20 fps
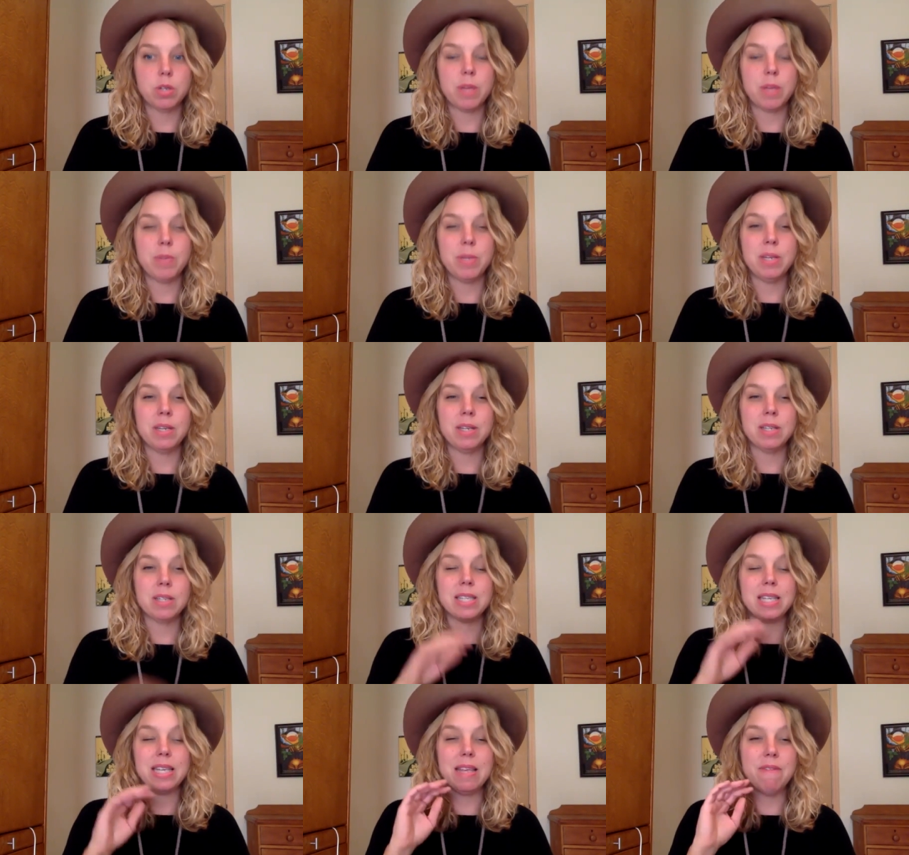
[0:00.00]
I mean,
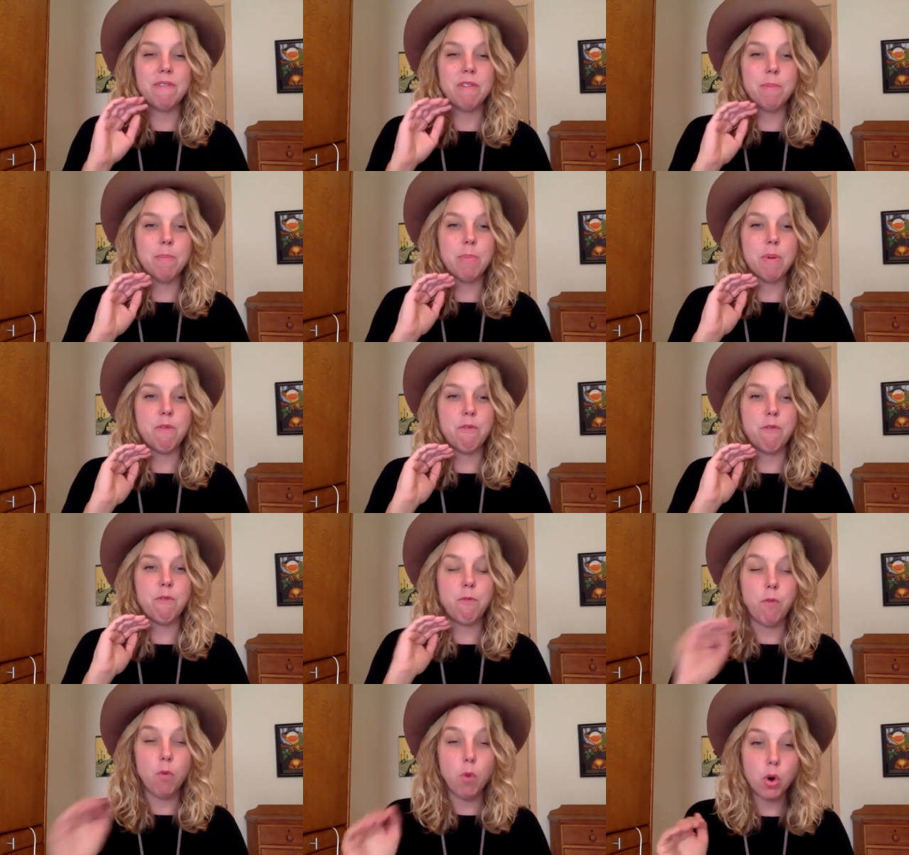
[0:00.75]
this even
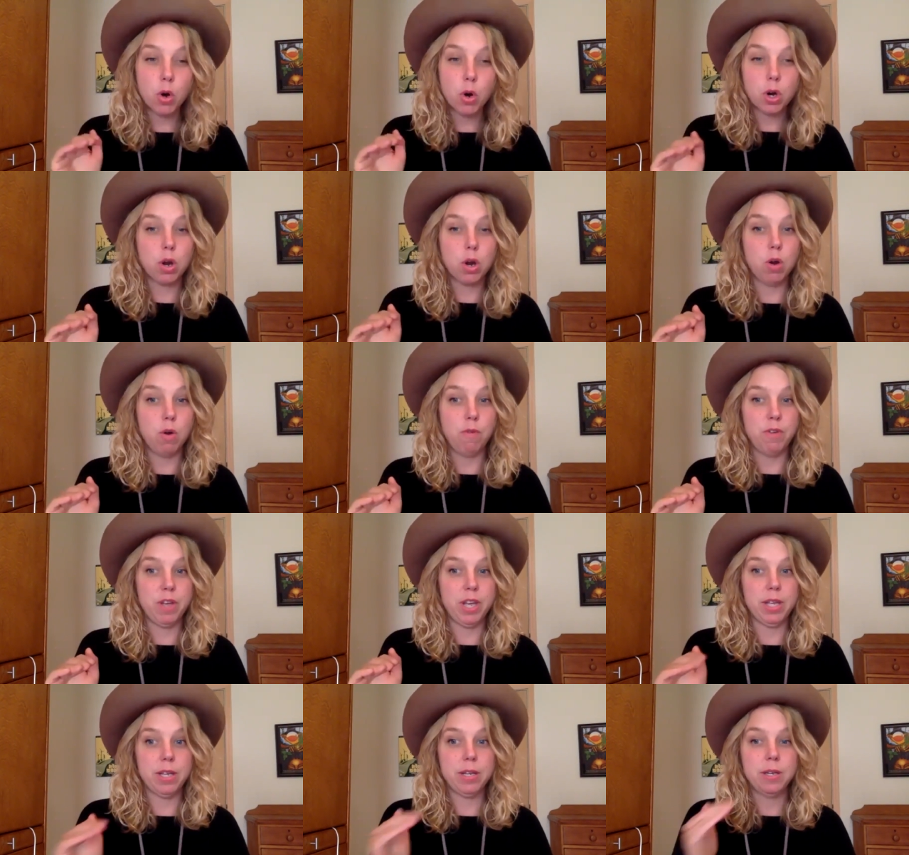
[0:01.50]
before
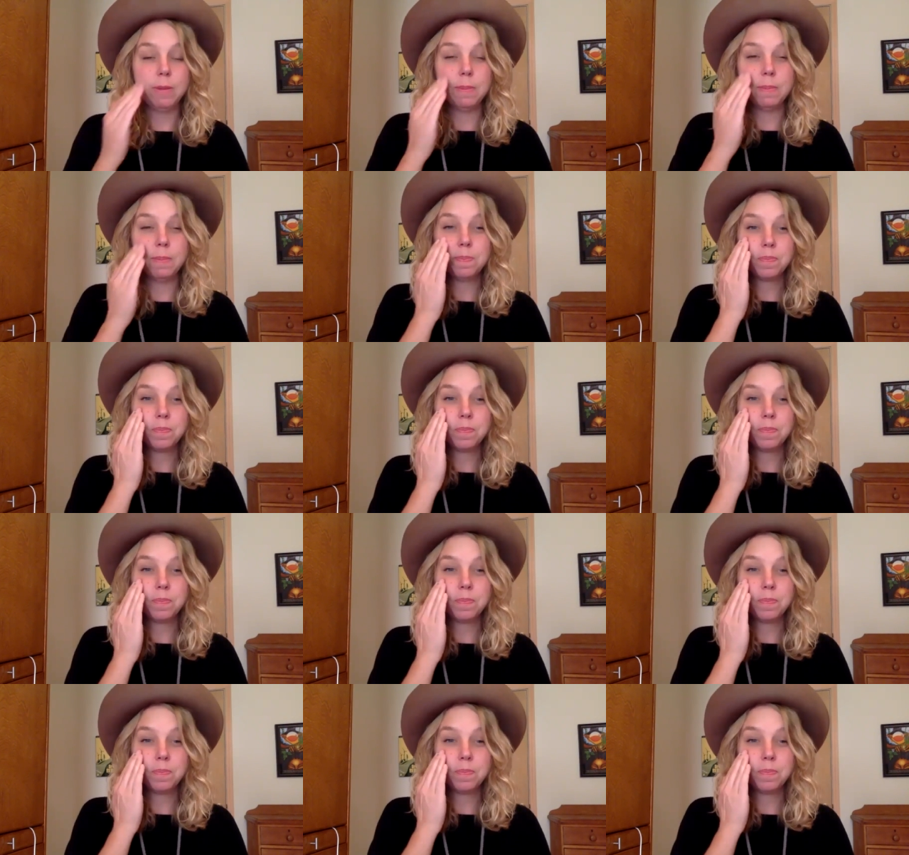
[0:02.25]
COVID,